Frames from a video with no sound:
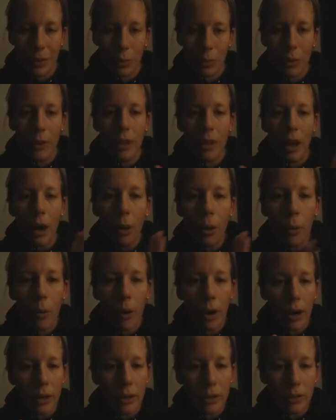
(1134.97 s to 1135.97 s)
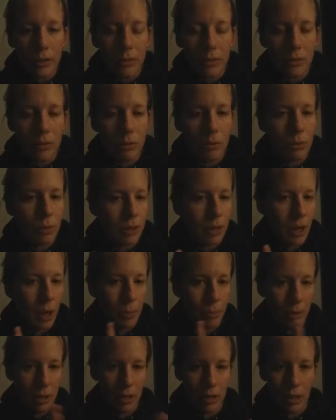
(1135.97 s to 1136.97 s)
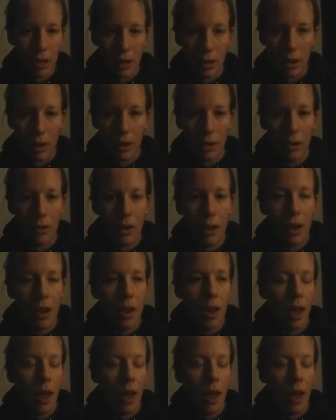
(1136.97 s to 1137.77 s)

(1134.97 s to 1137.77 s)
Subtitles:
without one would not be the other.